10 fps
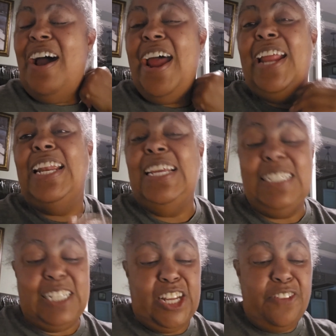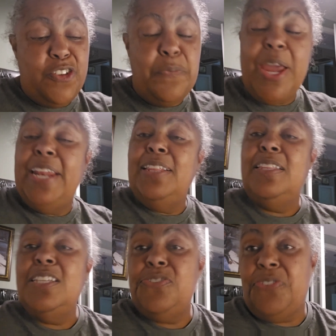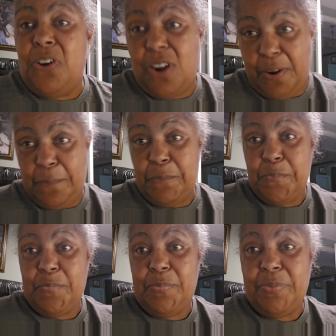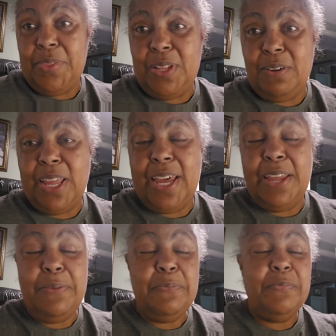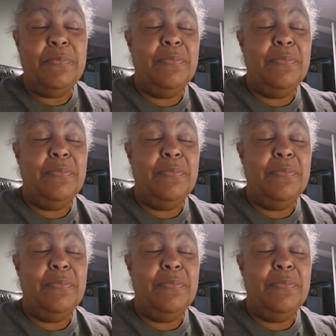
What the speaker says: All right, listen, if you made it this far, okay,